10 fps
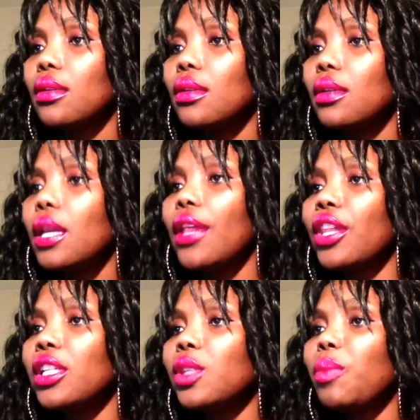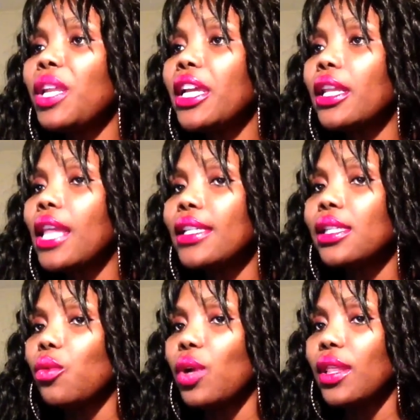Yeah, the spinning class,
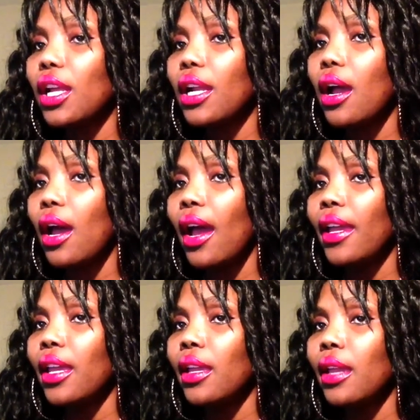the one that I